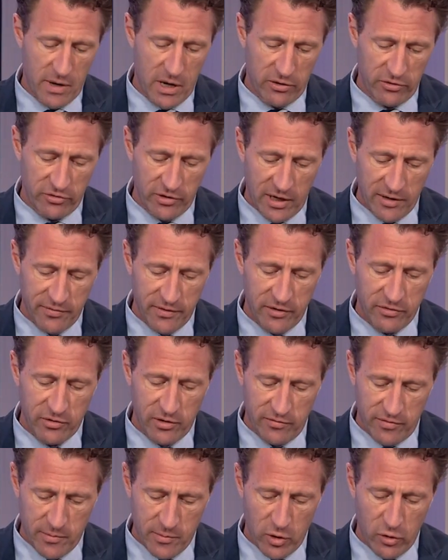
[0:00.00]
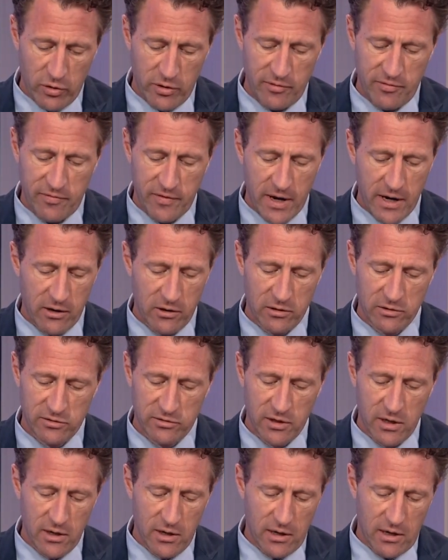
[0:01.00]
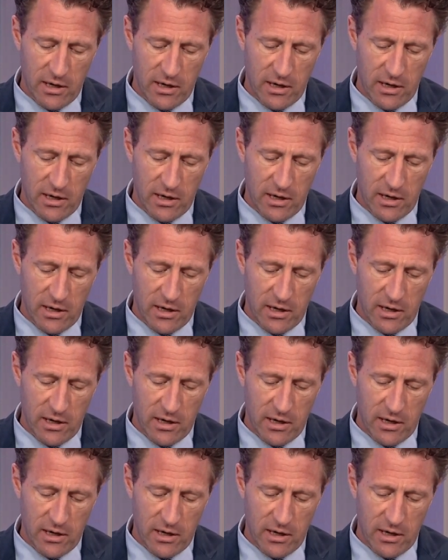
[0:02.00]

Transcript: mayor's office of immigrant affairs,